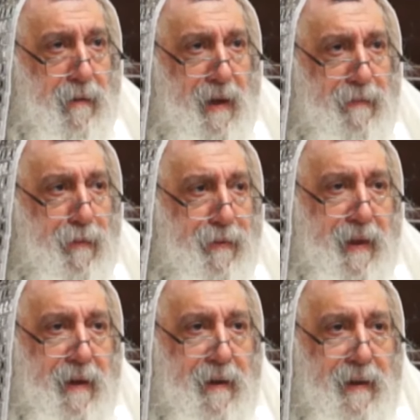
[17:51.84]
to
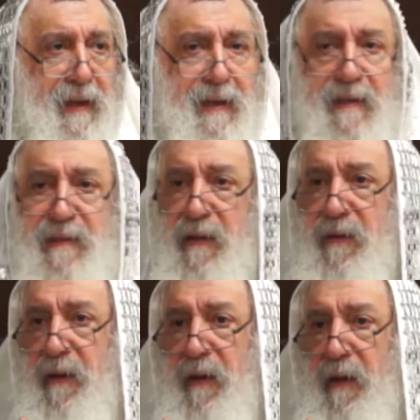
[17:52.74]
think, like
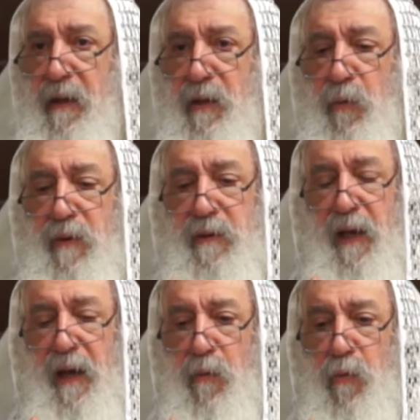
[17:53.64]
yesterday, there was
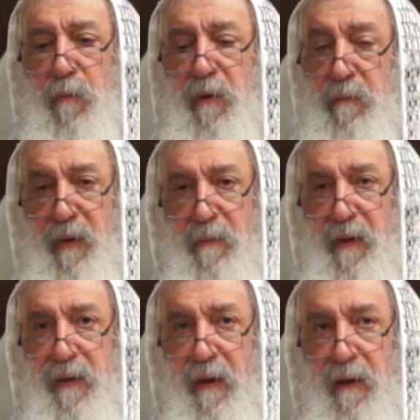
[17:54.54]
a woman,
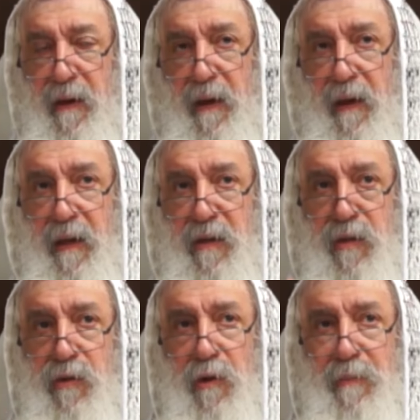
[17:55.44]
Behar,
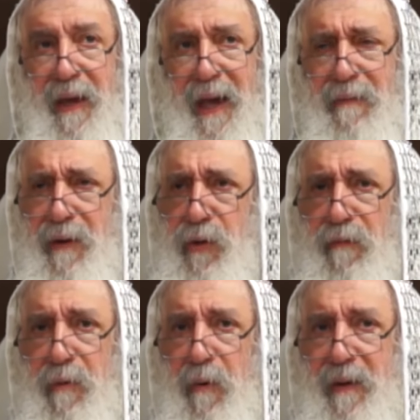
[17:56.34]
she told me, I have a lot
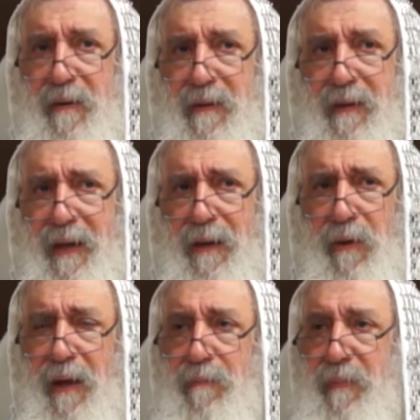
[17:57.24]
of problems. Can
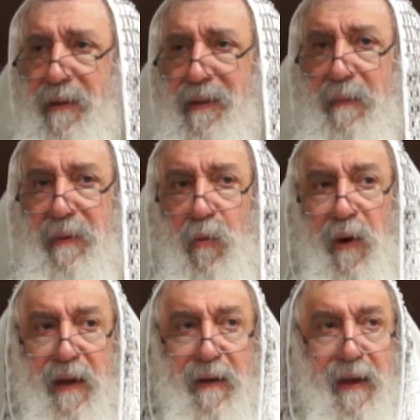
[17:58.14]
you help me? Tell me
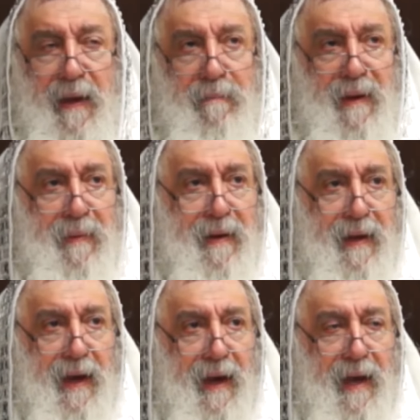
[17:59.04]
why. Maybe
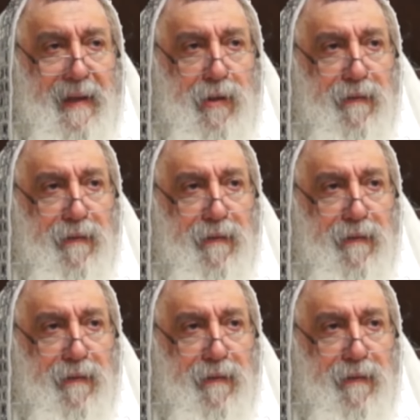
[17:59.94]
I need